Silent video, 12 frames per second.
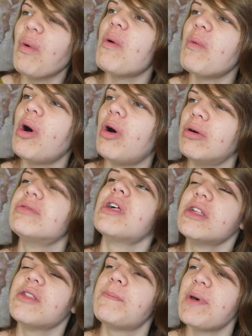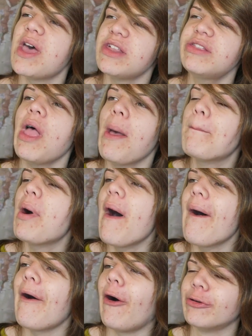What was the best
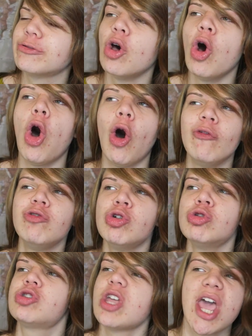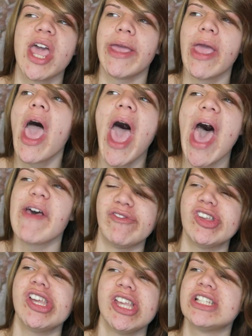part of your day
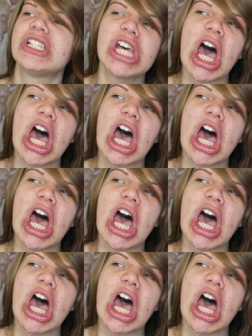having it